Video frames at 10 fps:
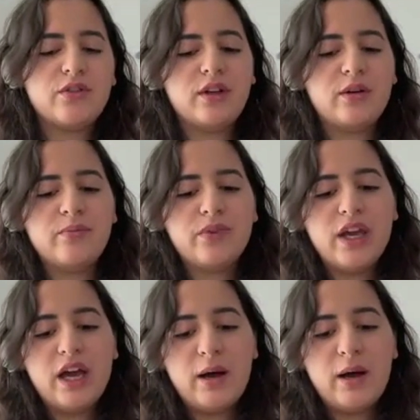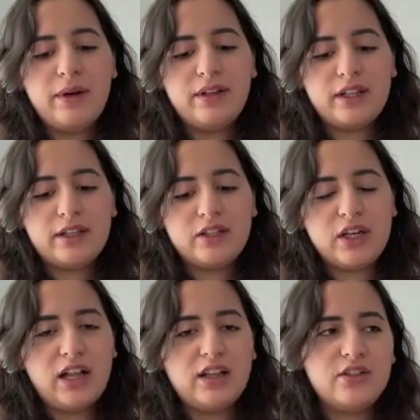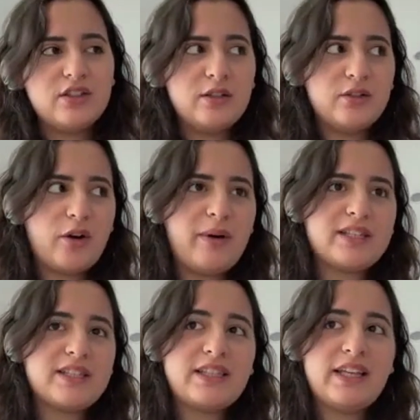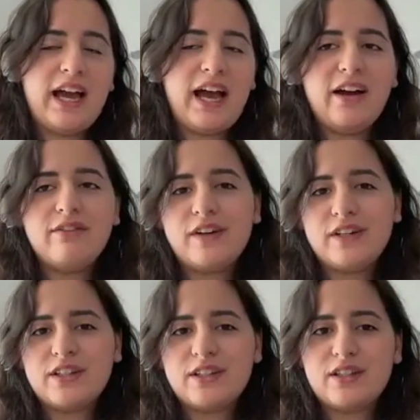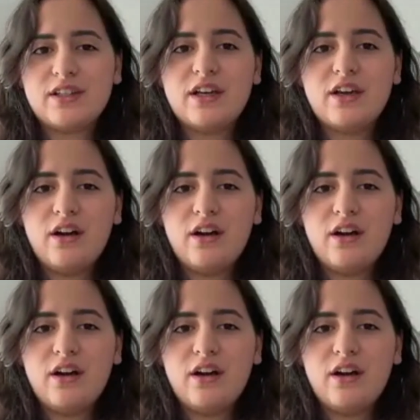of them. But like the challenges and drawbacks, they have risks,